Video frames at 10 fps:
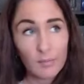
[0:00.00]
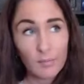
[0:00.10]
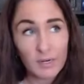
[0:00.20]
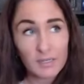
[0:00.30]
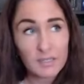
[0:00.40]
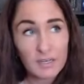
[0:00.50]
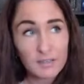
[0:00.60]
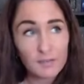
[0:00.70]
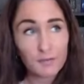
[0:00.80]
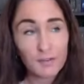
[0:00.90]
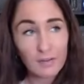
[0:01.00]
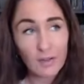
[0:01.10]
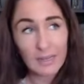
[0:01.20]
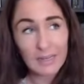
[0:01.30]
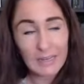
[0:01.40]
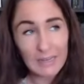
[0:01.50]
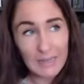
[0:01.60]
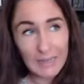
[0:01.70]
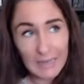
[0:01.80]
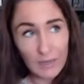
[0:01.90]
But it doesn't feel like
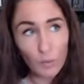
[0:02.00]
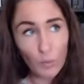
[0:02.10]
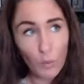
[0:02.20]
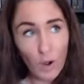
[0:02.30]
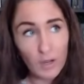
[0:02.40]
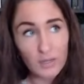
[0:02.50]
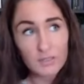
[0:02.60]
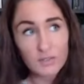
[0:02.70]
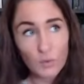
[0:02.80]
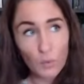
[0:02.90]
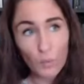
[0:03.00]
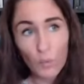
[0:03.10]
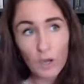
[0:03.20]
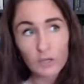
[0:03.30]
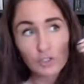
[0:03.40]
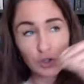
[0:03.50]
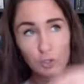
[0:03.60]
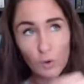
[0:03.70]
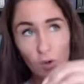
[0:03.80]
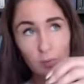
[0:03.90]
it was what
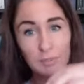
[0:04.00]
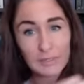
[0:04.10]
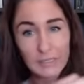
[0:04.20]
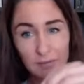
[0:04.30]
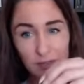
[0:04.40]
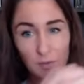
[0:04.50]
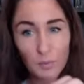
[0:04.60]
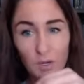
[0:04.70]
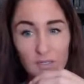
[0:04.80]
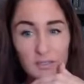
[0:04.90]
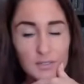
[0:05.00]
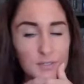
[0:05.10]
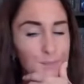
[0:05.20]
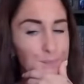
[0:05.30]
Shawn believed it was.